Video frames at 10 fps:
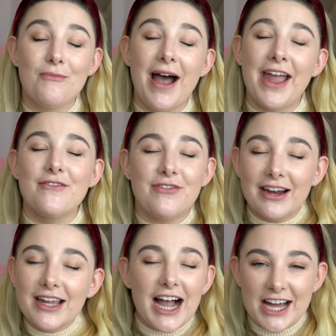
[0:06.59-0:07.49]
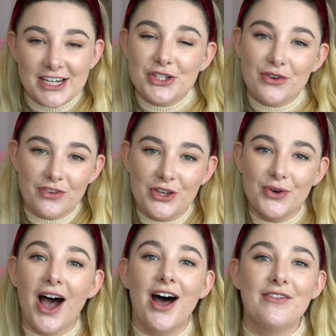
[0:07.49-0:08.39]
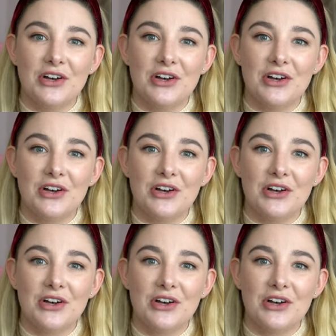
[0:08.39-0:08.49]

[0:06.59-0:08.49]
my very honest review of